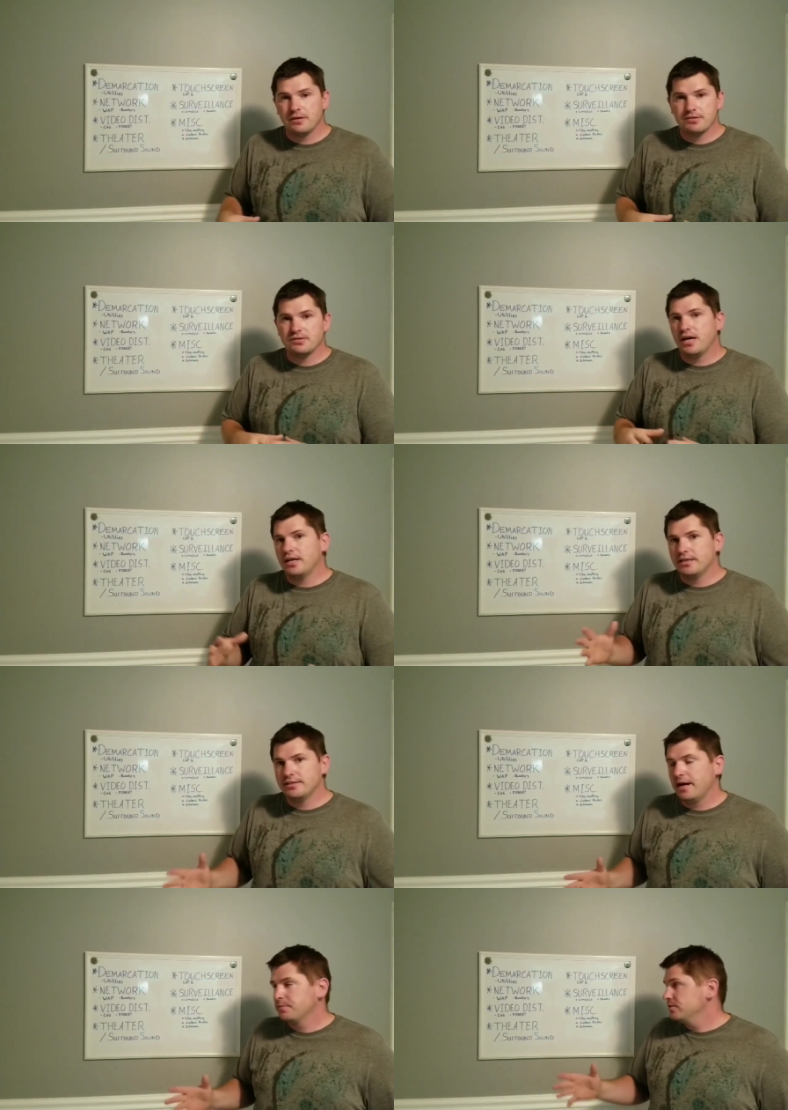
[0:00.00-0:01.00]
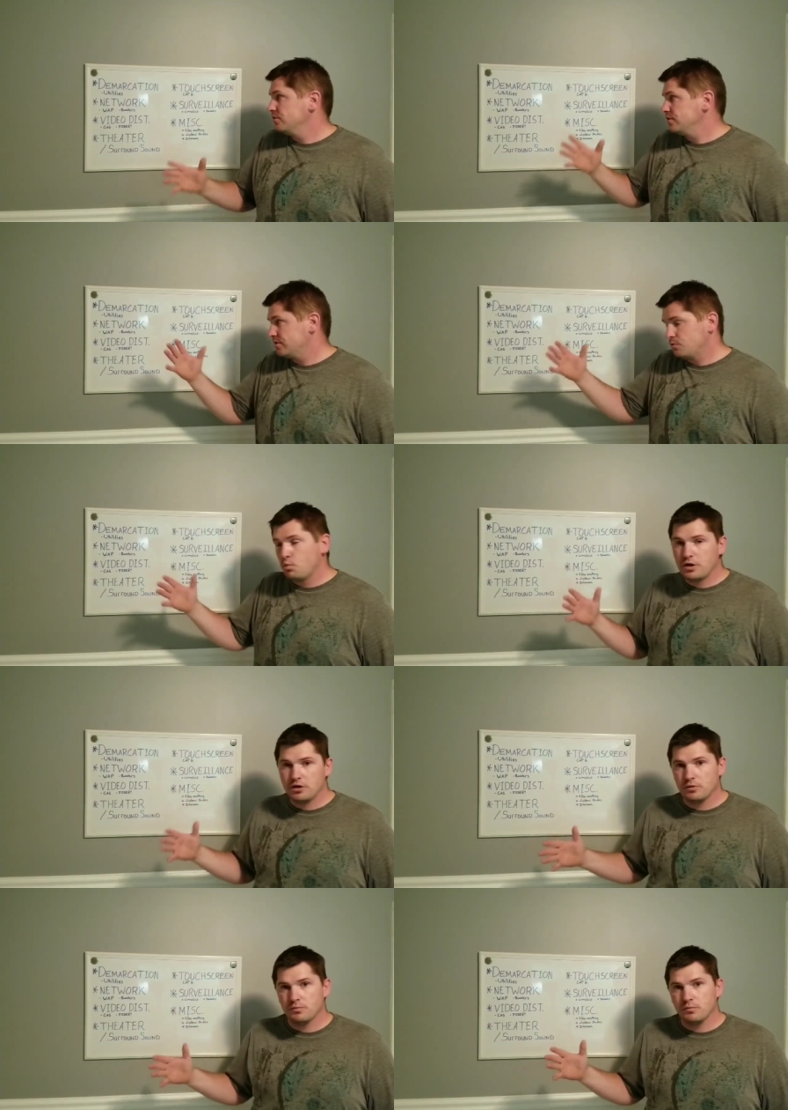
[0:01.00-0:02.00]
This is not in depth. This is just what
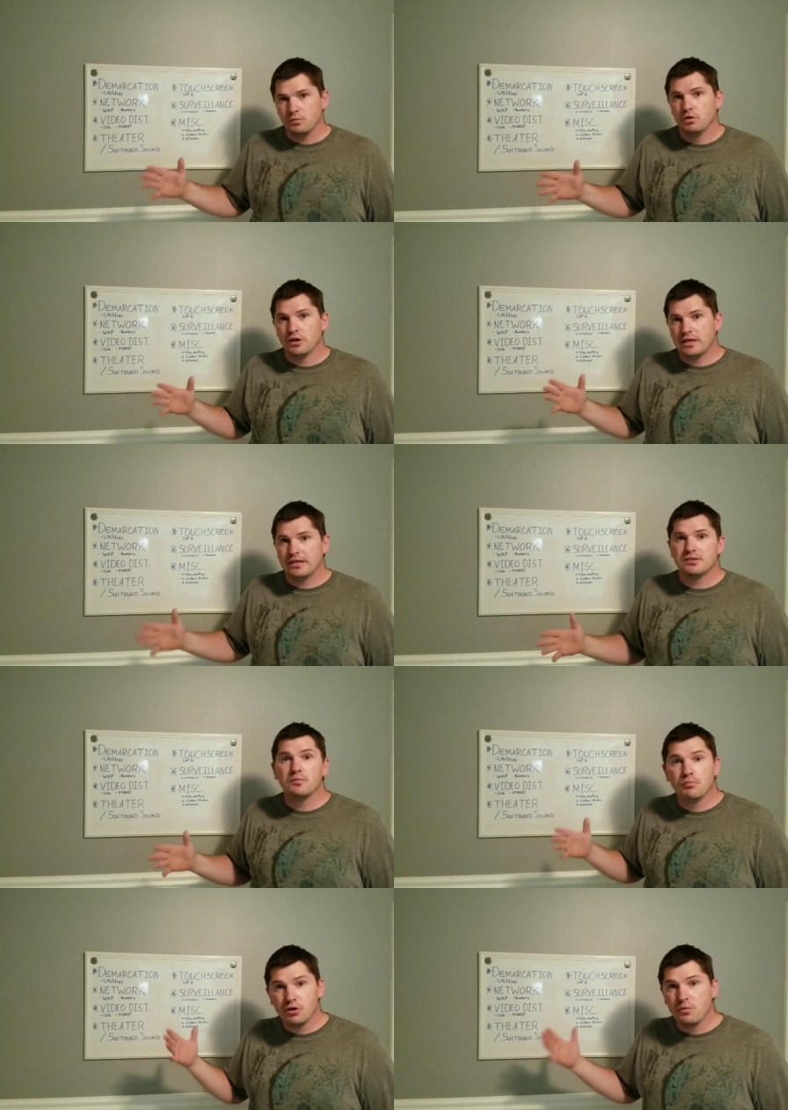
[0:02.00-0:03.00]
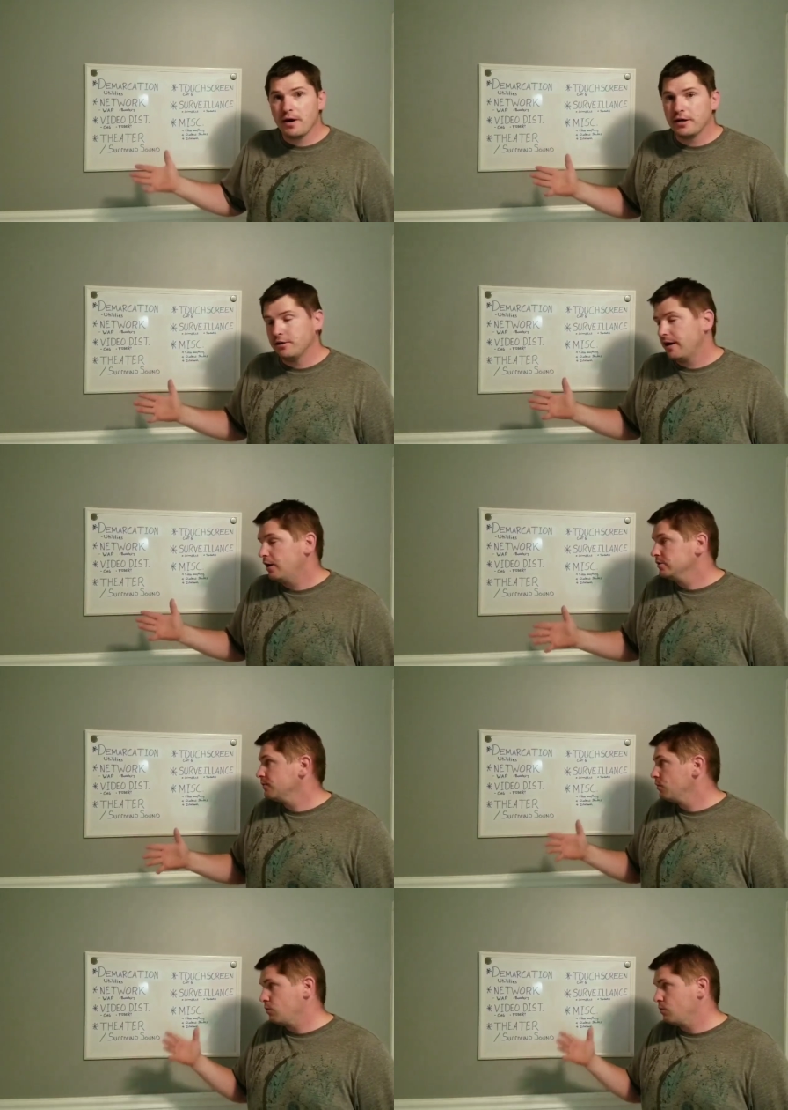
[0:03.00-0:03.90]
you're looking at pre-wiring your house for